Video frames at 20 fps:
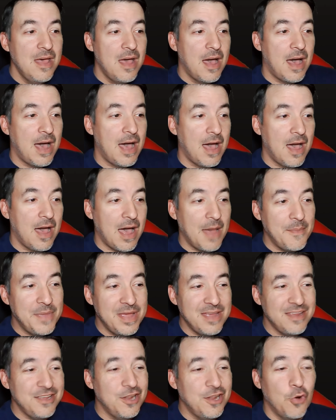I
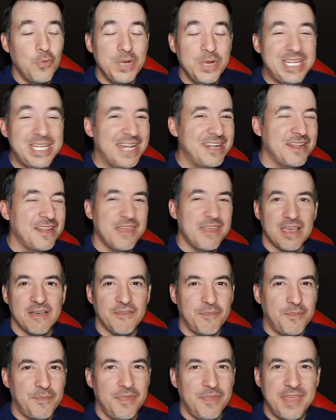mean, you know, we tend to think of
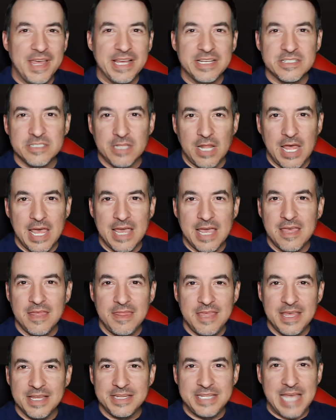things like
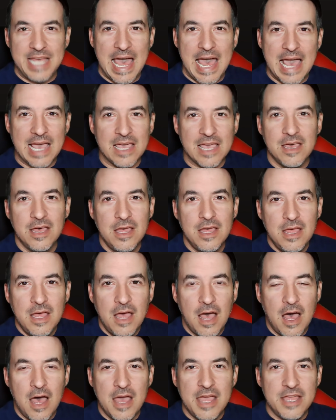the attack
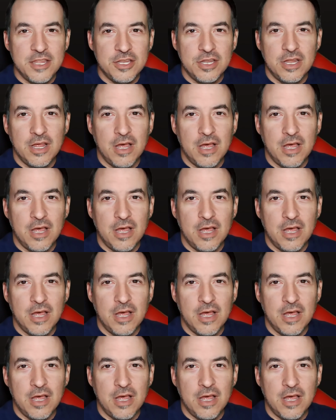in